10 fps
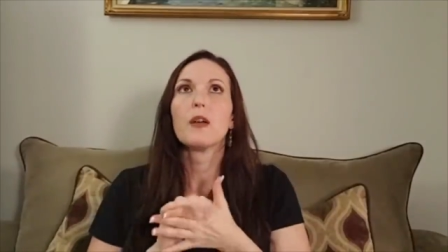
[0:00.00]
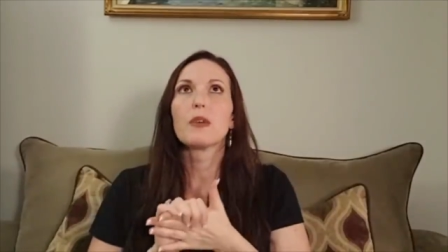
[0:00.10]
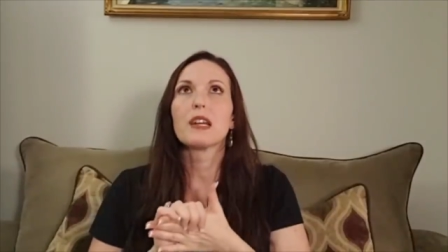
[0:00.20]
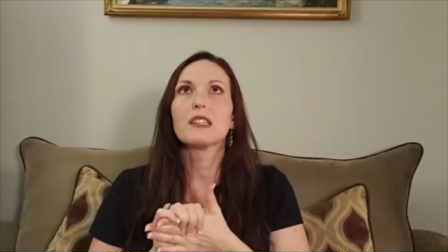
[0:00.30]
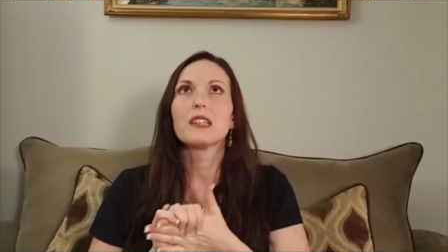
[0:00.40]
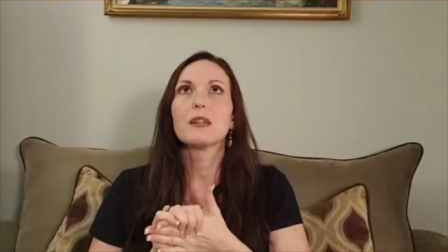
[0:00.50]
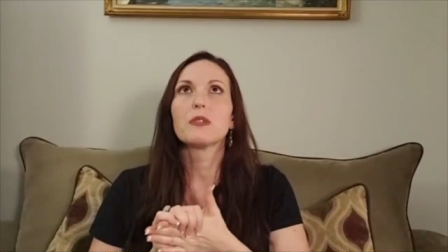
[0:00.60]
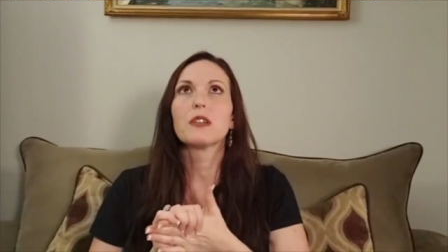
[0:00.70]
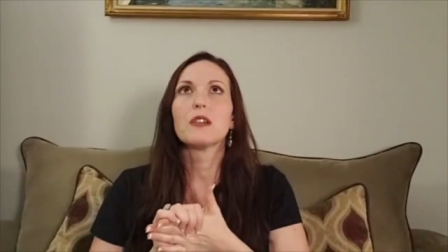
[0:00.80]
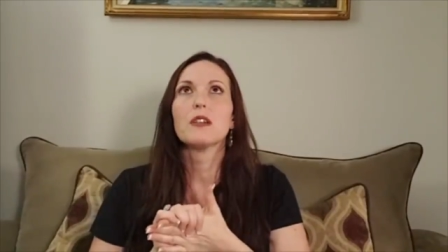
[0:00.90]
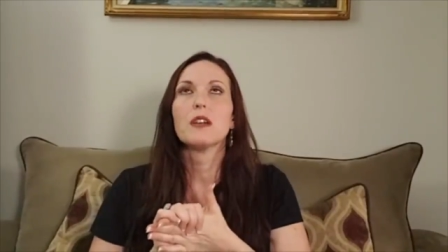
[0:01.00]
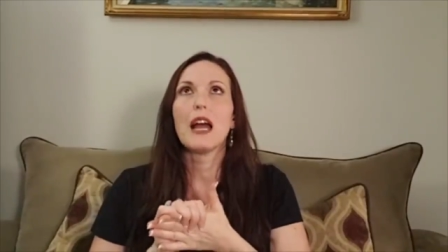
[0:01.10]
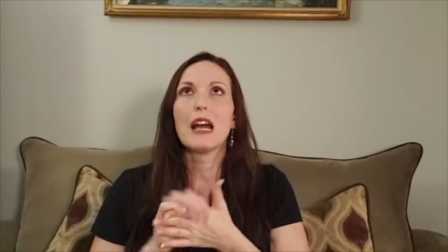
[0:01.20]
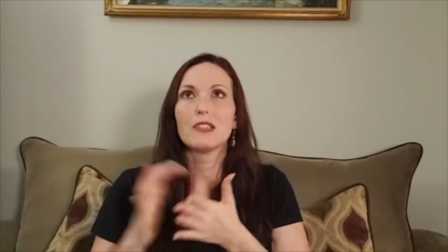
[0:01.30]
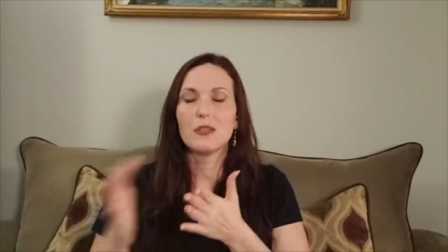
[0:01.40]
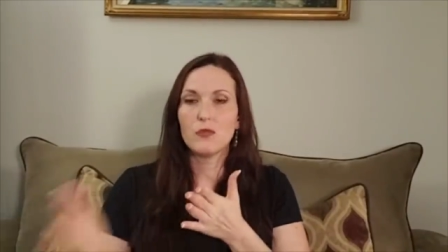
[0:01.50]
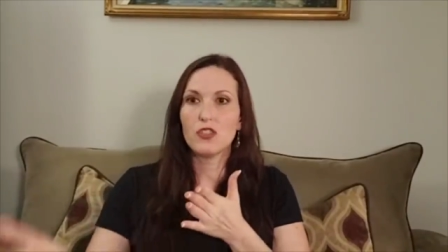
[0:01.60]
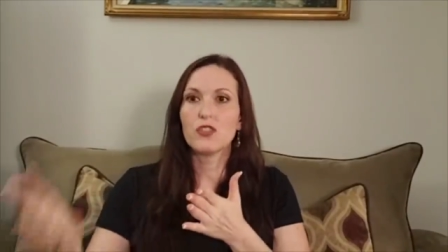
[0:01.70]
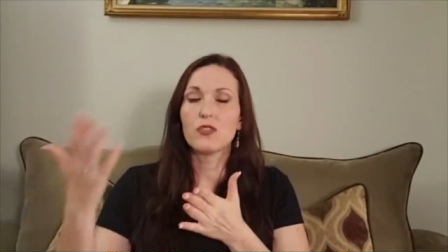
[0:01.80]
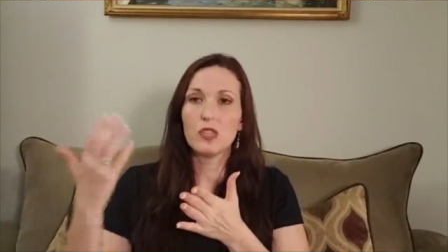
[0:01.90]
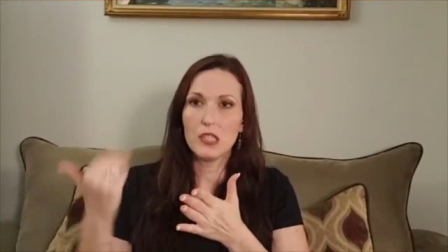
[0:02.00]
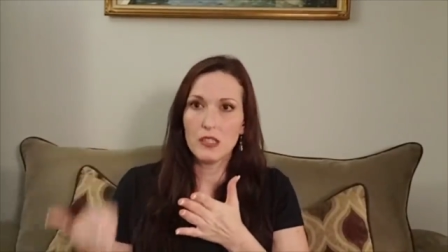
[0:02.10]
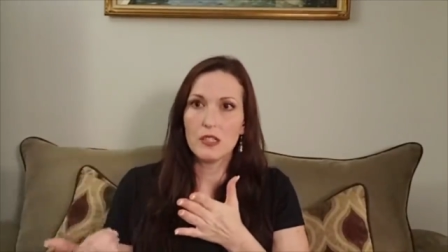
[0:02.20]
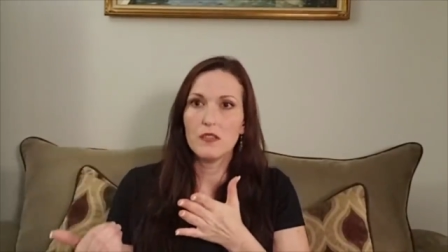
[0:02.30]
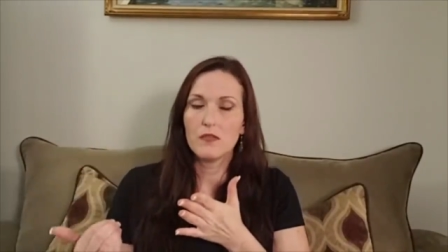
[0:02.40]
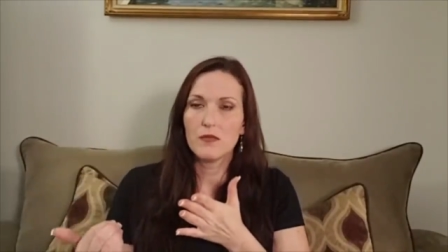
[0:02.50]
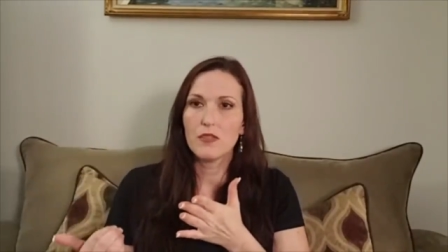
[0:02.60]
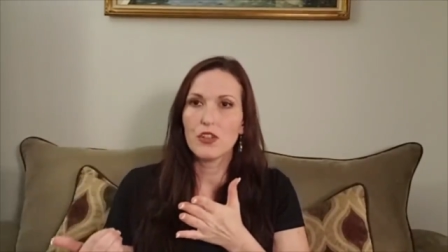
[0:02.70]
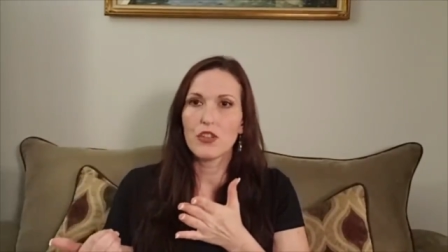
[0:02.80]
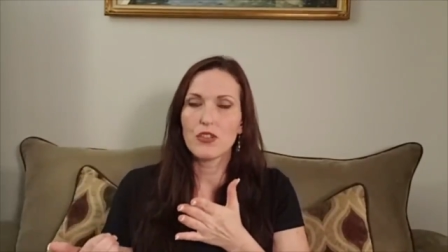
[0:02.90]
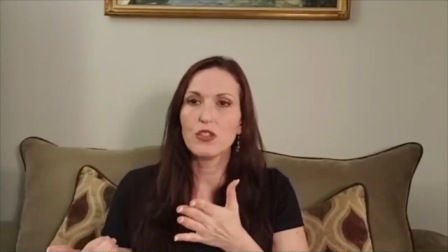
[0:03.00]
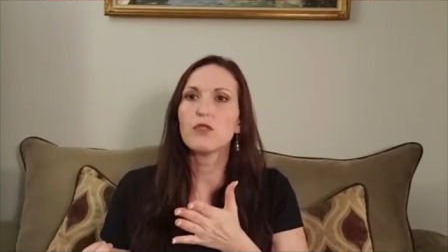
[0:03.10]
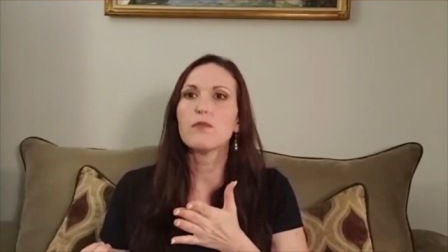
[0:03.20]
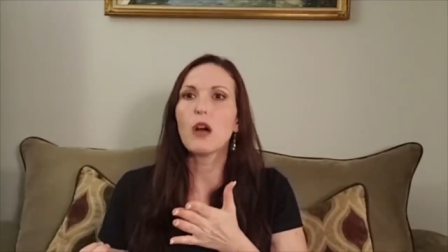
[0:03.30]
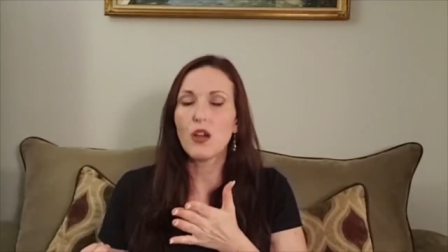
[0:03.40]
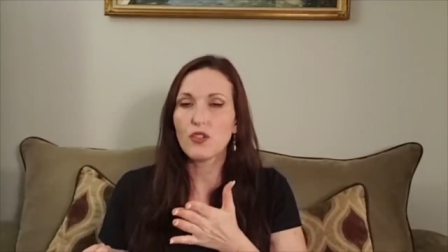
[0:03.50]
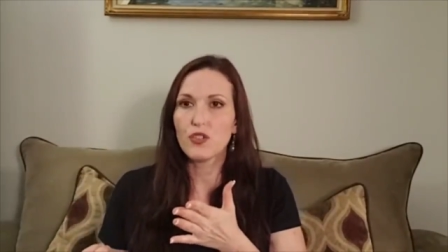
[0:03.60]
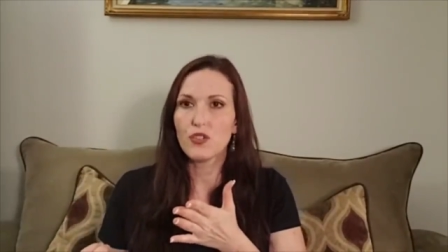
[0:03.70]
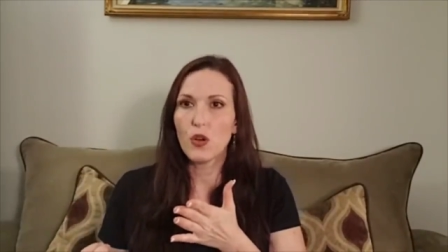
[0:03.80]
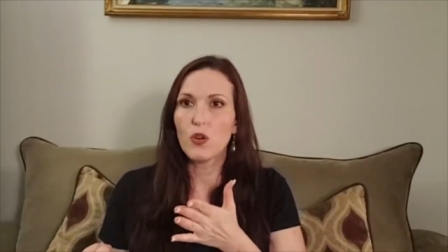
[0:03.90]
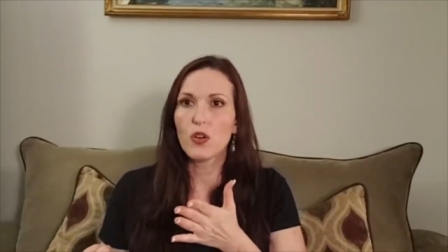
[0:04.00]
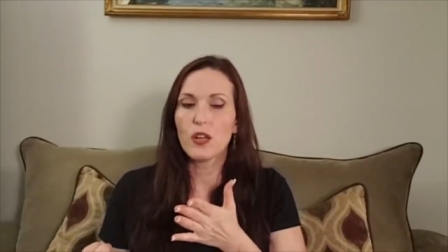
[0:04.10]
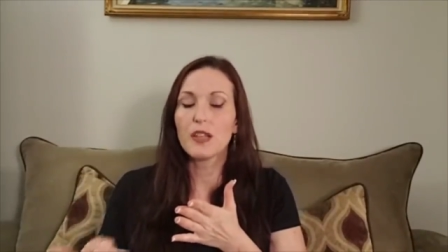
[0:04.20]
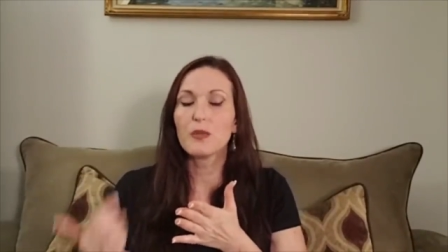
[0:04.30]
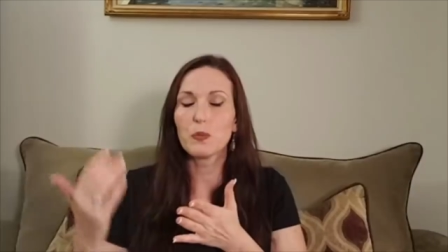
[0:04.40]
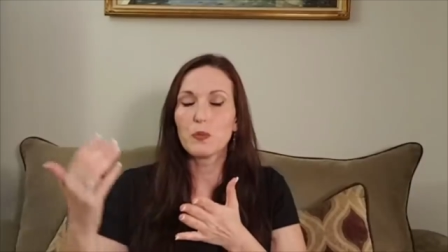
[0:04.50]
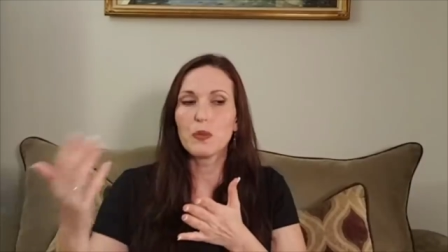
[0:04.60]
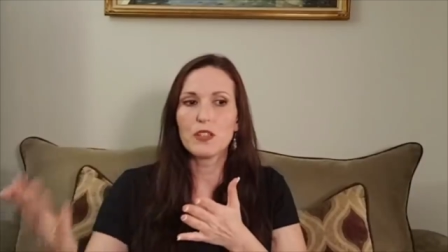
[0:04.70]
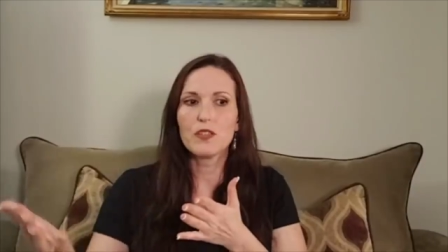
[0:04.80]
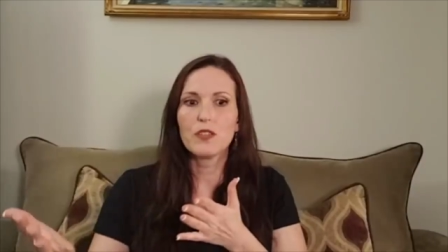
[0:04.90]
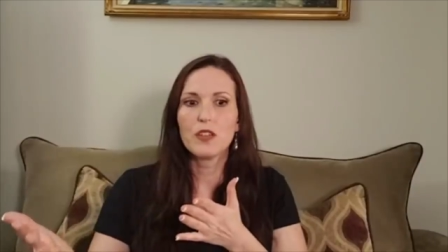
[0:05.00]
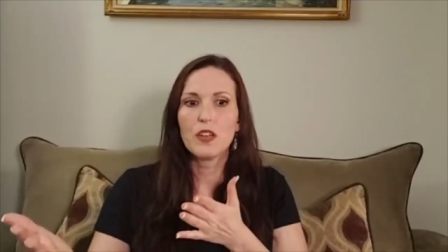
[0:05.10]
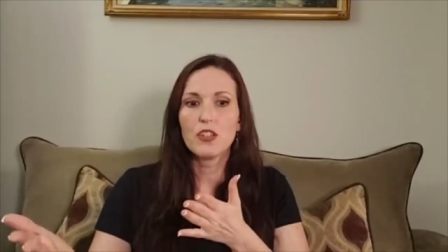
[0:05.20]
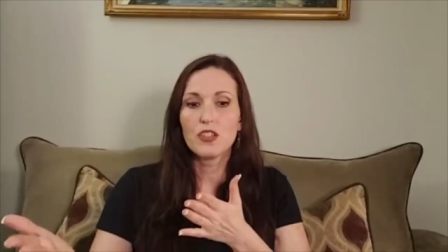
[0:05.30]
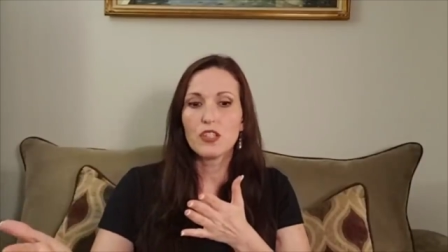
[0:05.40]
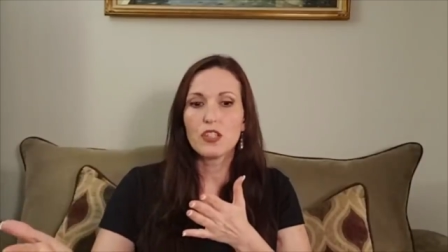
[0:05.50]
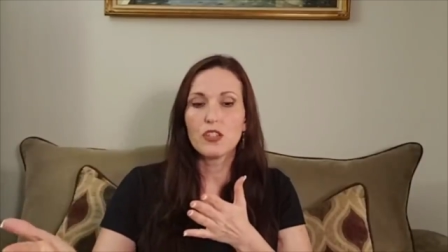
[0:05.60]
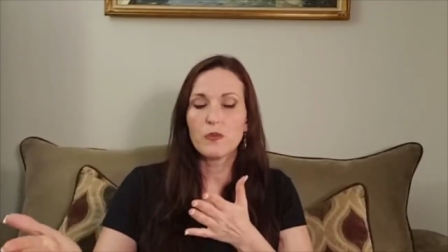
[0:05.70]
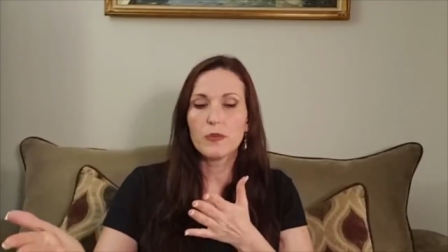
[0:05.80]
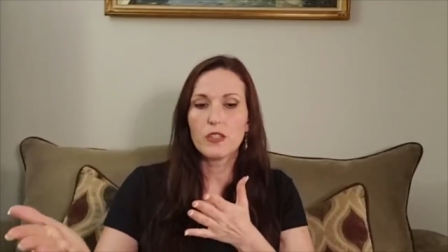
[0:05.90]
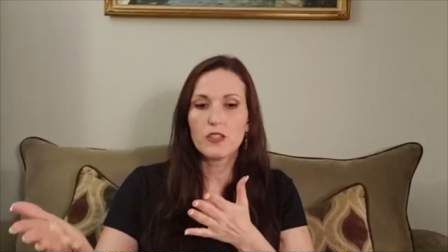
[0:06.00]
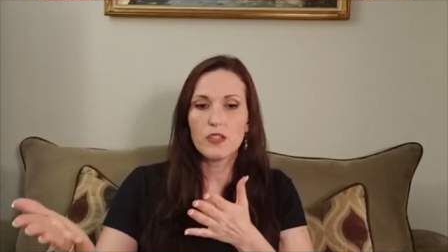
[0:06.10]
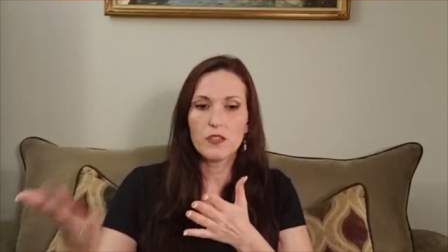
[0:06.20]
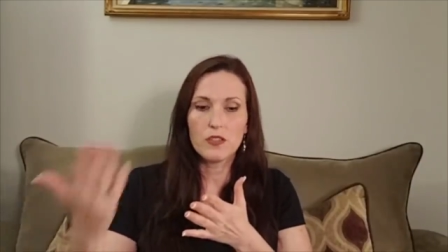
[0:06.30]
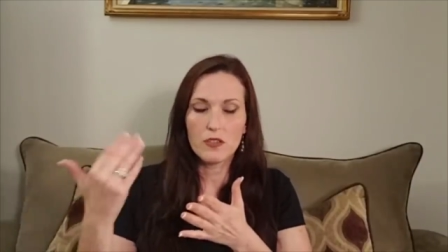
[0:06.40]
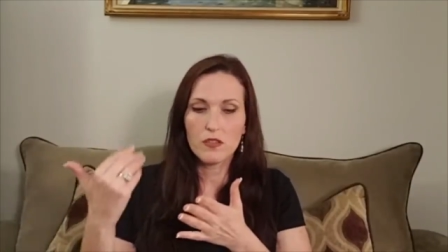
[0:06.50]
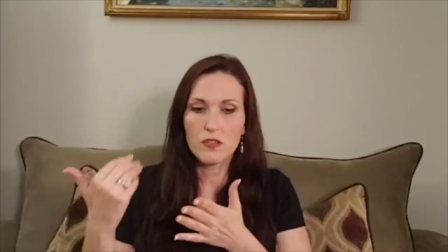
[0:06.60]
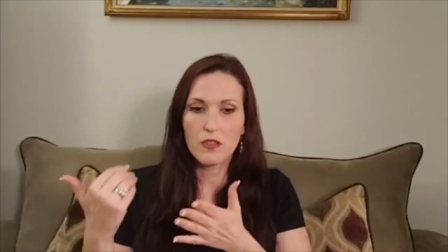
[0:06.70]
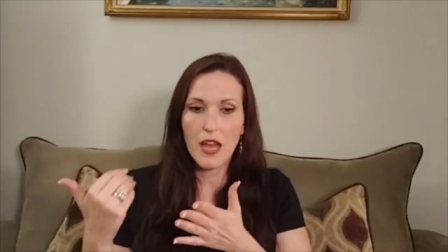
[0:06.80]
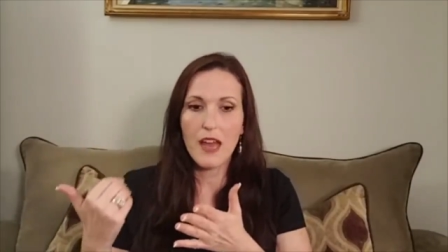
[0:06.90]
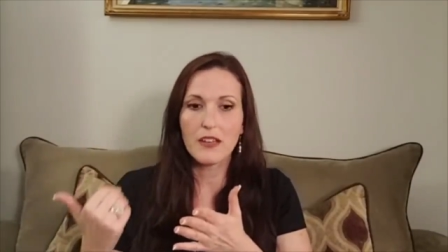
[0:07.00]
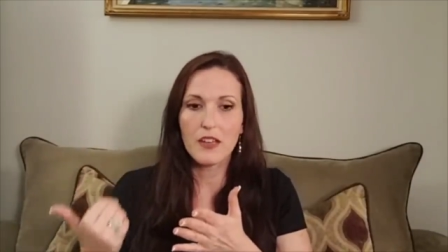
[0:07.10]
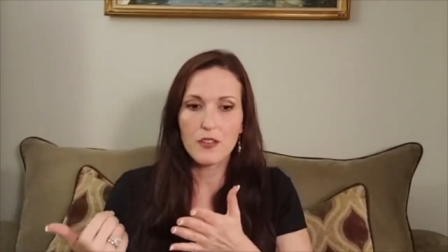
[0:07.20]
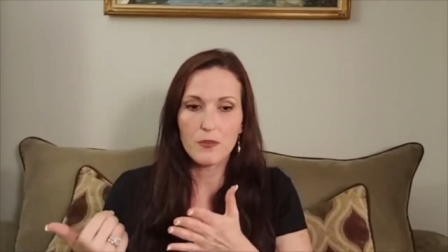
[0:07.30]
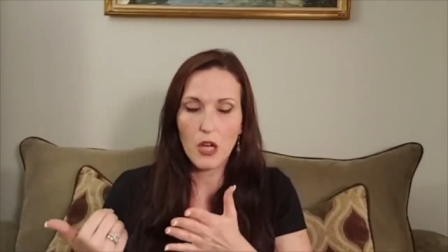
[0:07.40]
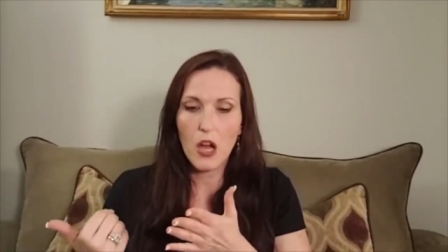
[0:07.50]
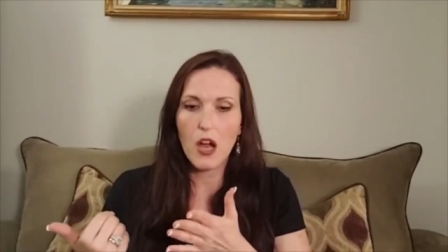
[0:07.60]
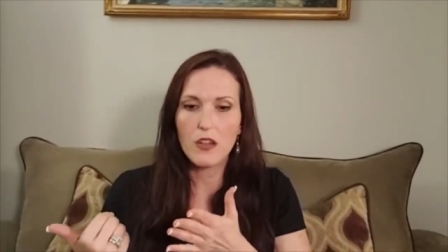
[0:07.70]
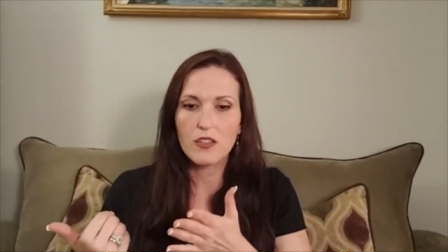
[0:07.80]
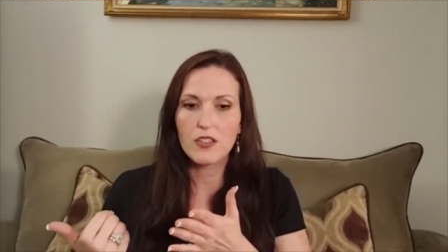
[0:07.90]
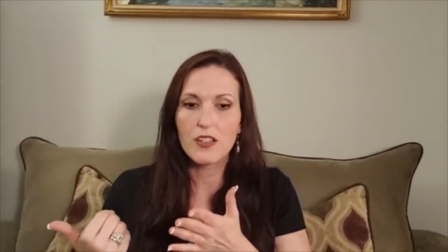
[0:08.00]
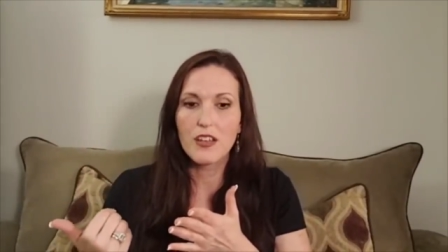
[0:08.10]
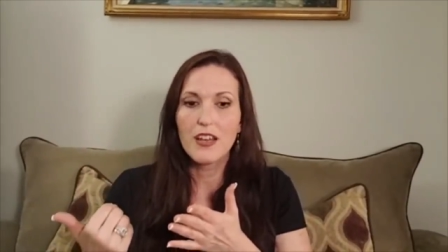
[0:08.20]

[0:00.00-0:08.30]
But I said, I'm going to ask them to just send the, you know, the two boxes on. And, and she said, do you want me to just add another box?